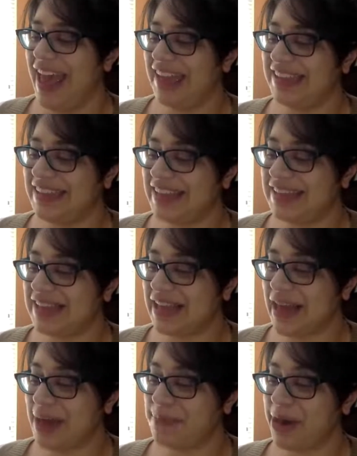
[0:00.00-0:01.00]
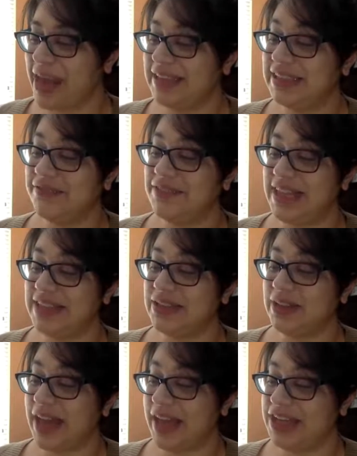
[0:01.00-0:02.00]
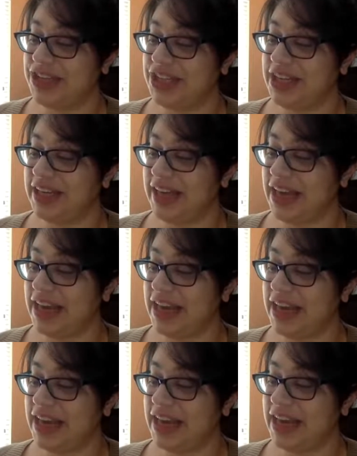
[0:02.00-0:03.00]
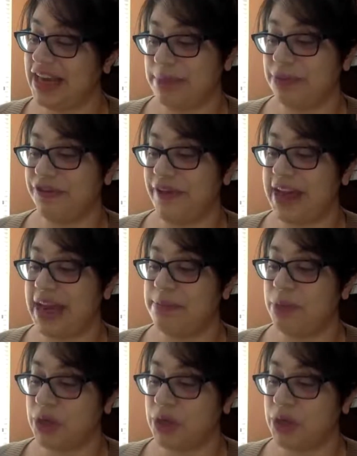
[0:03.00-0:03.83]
Assess the comprehensive dental hygiene care results and provide a